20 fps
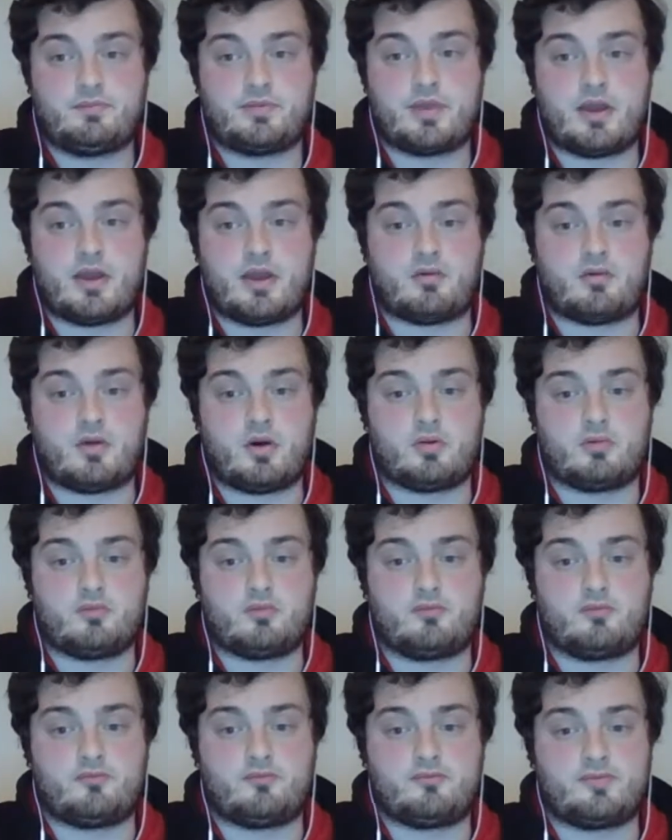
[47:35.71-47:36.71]
are
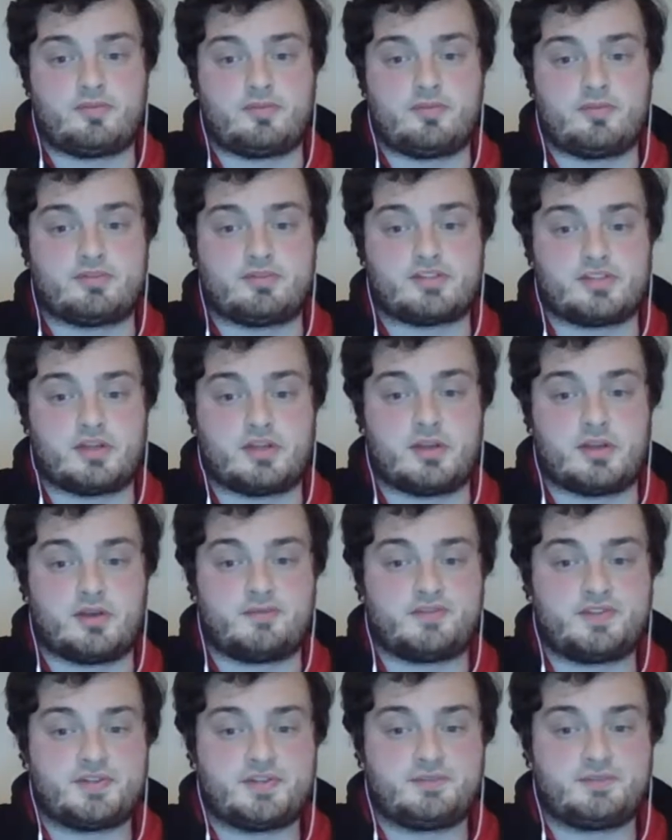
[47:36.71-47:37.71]
on the
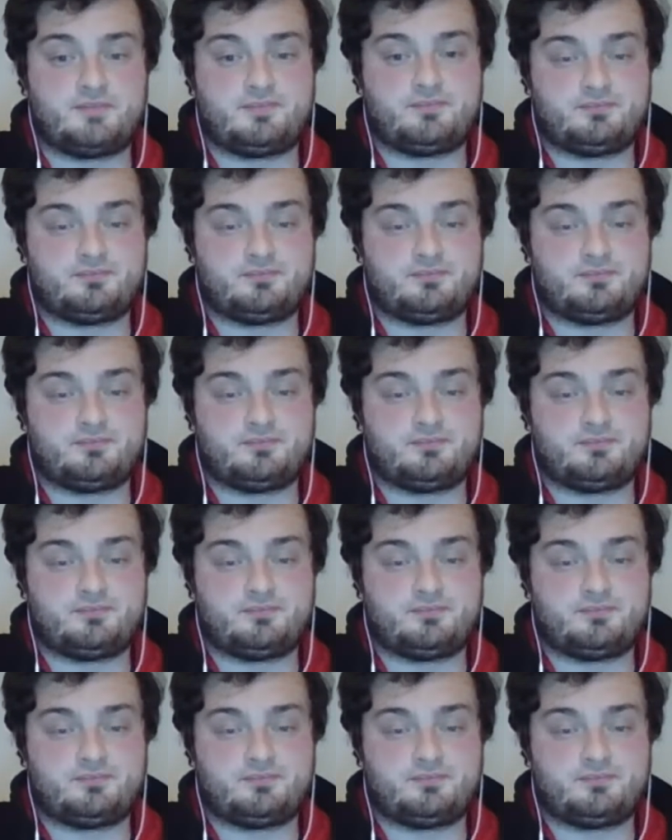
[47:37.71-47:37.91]
reserves,